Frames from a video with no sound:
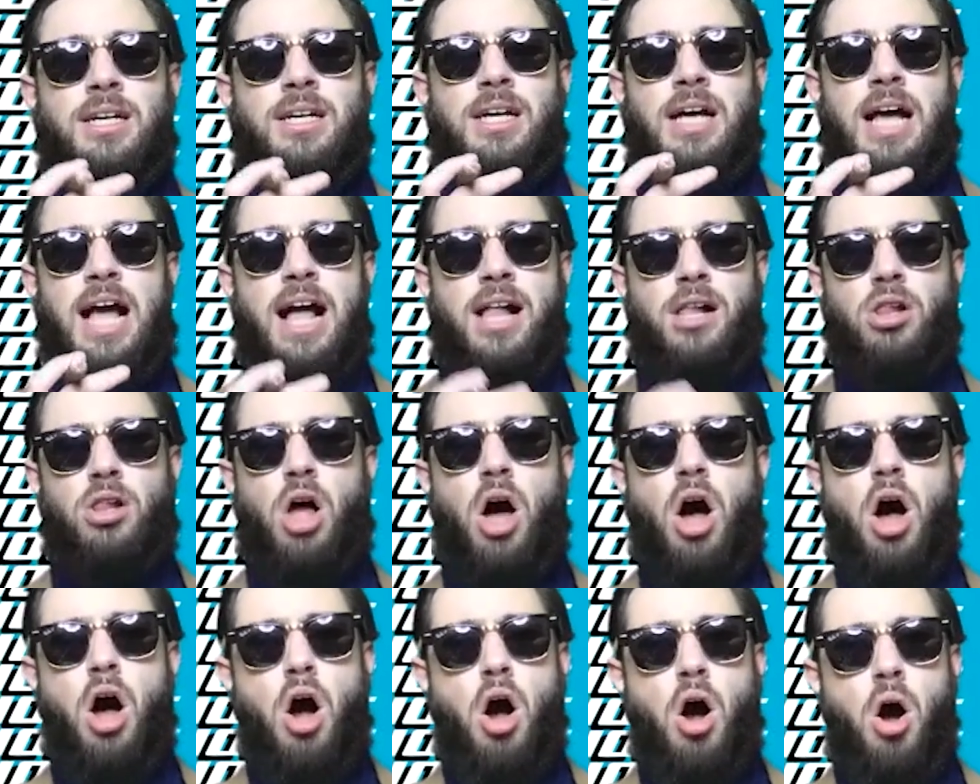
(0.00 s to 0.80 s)

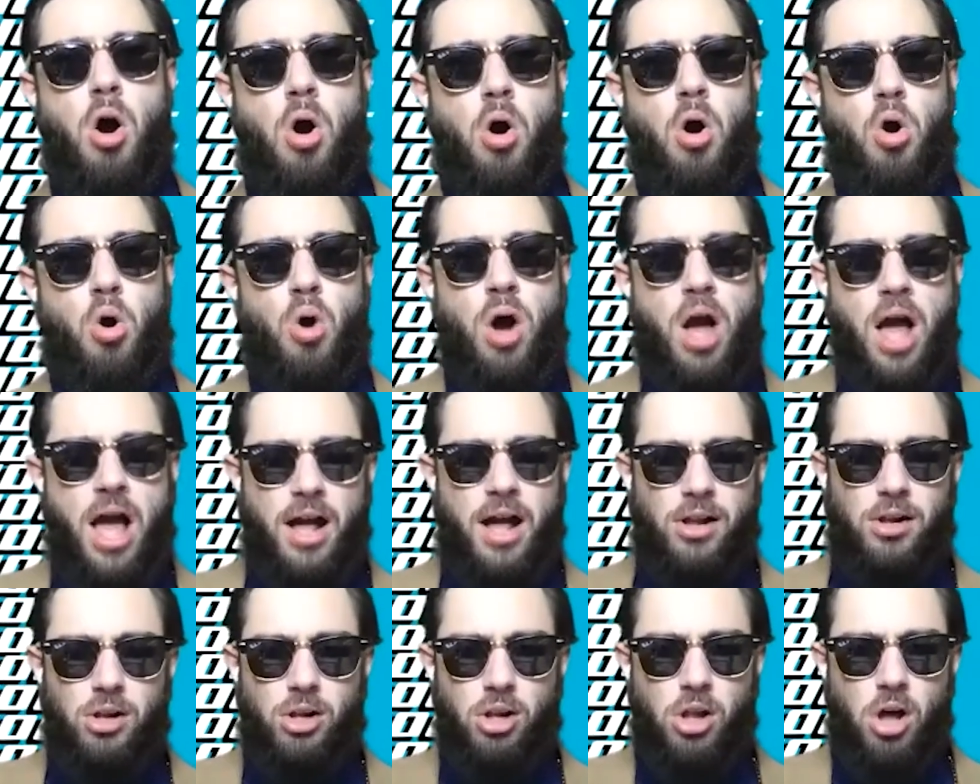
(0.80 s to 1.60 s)
Hello,
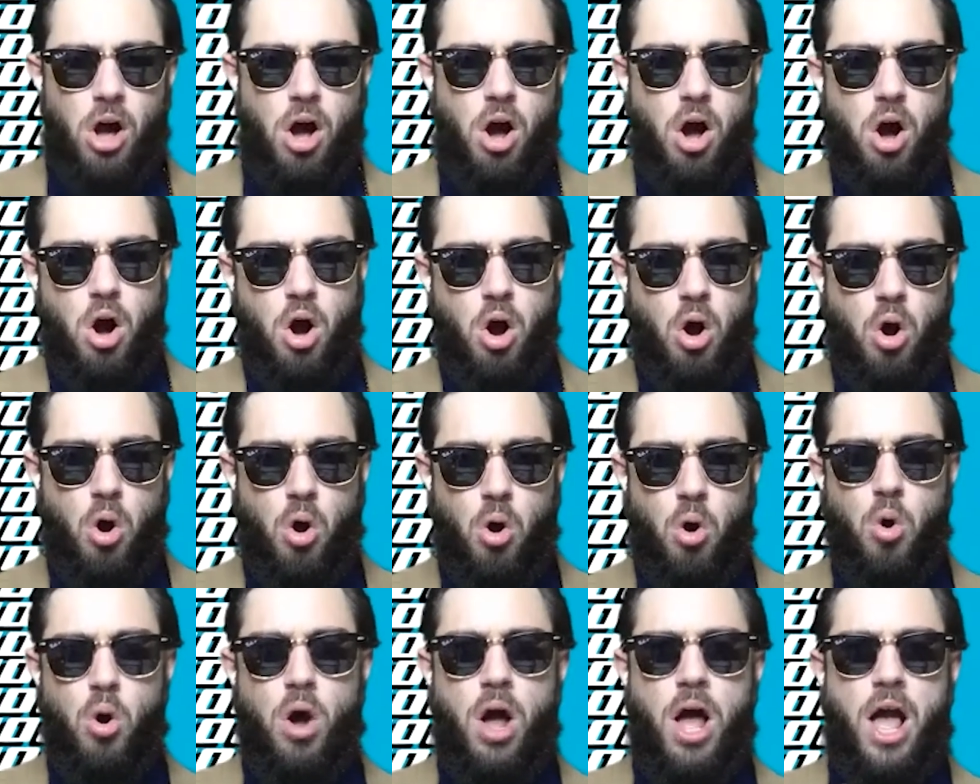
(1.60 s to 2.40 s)

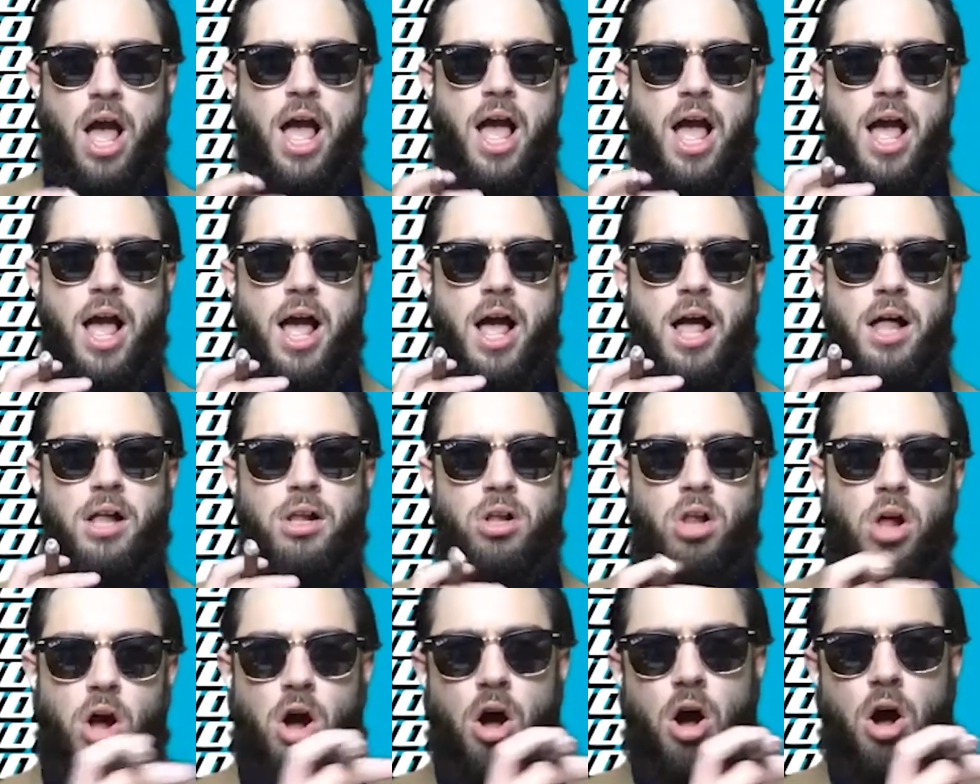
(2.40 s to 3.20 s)
hello,
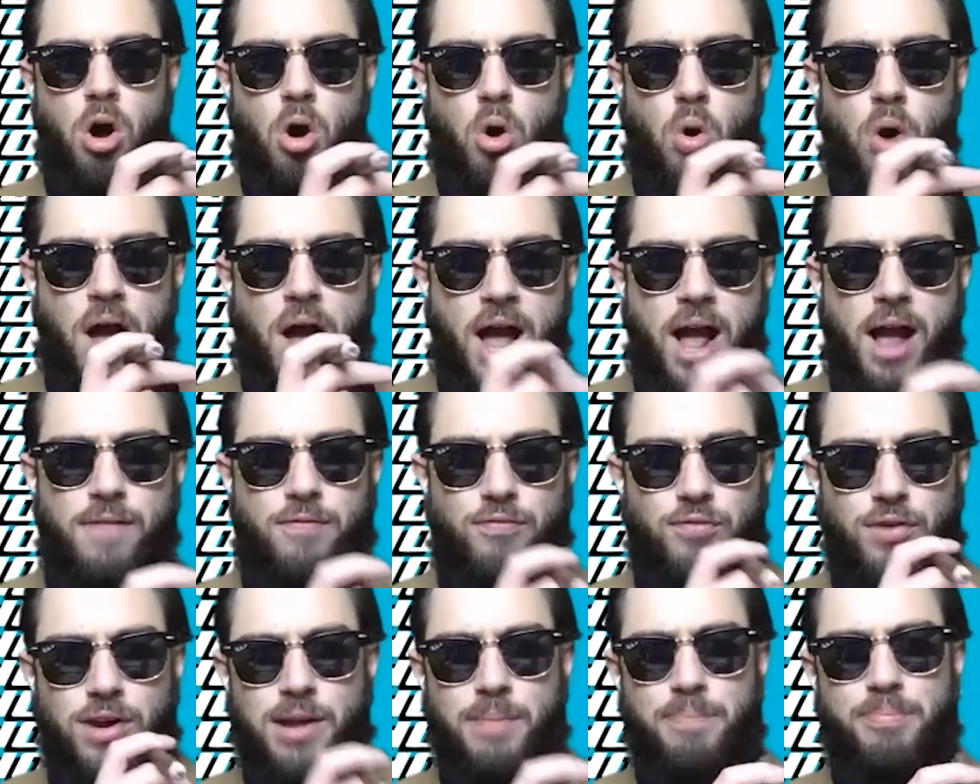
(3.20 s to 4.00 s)
hello,
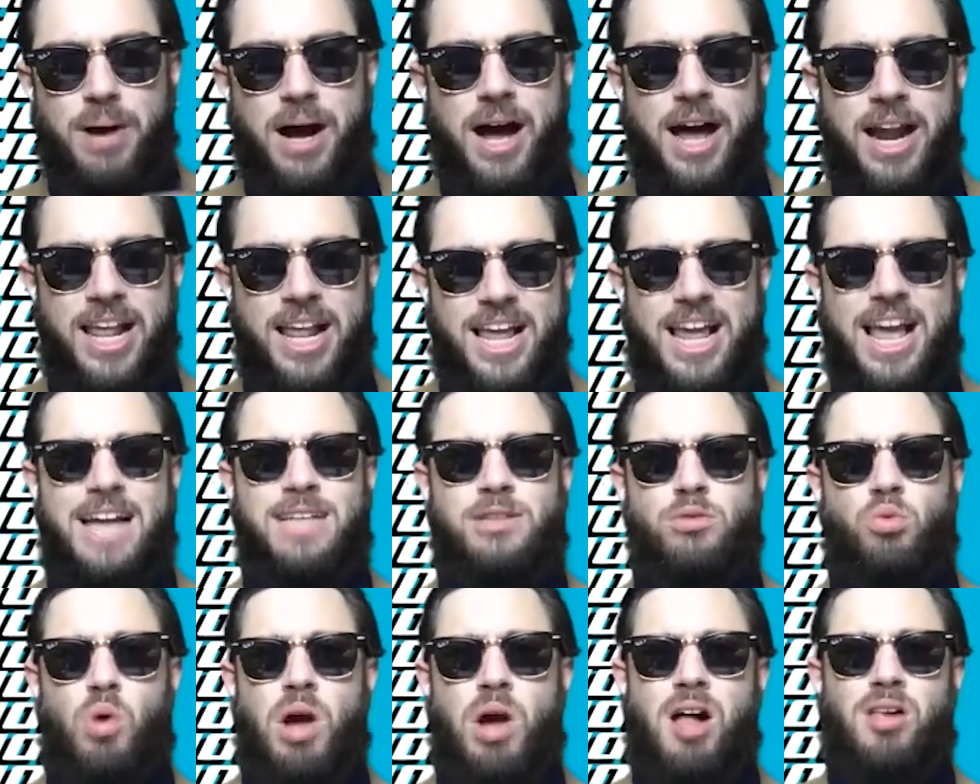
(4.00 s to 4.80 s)
everybody,
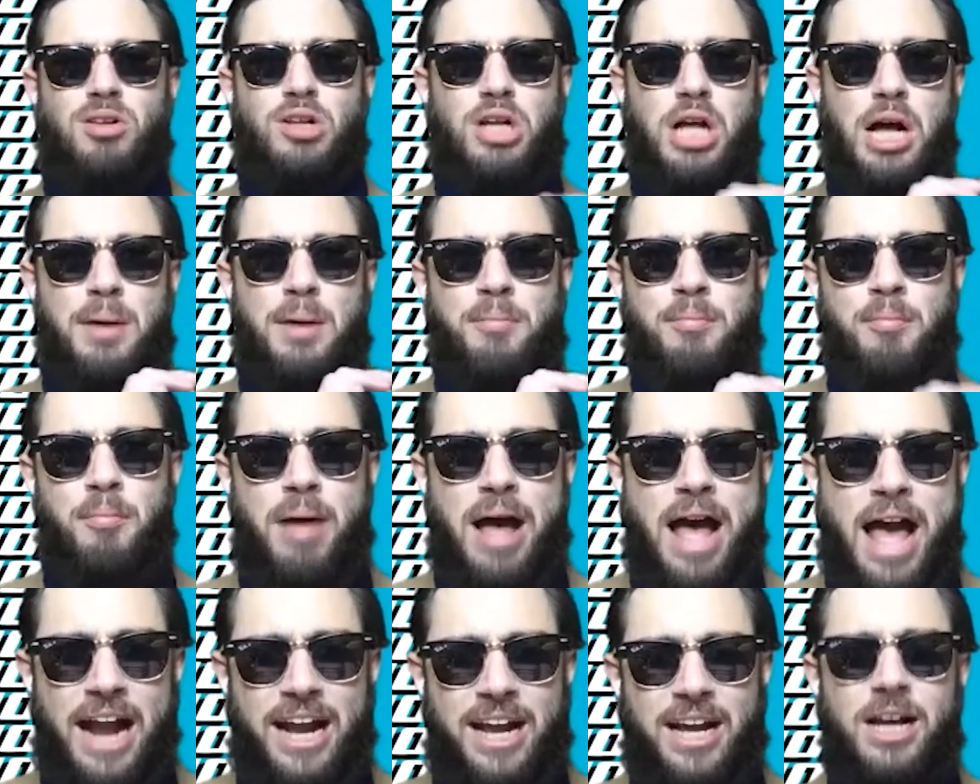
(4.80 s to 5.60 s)
and welcome
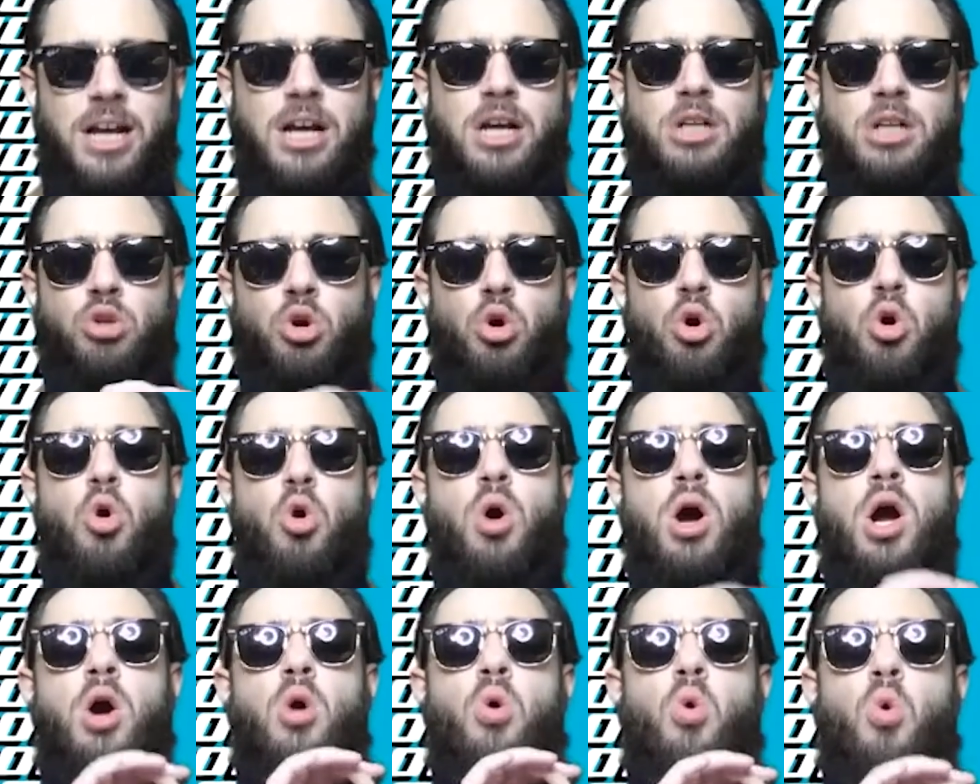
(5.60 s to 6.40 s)
back
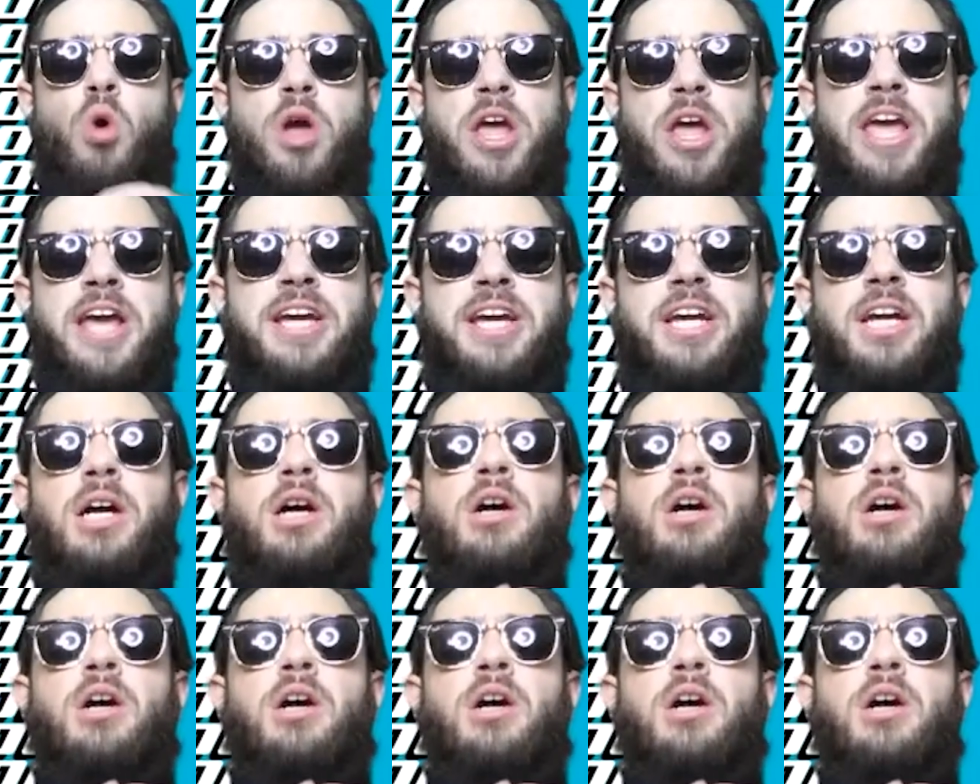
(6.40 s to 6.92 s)
to week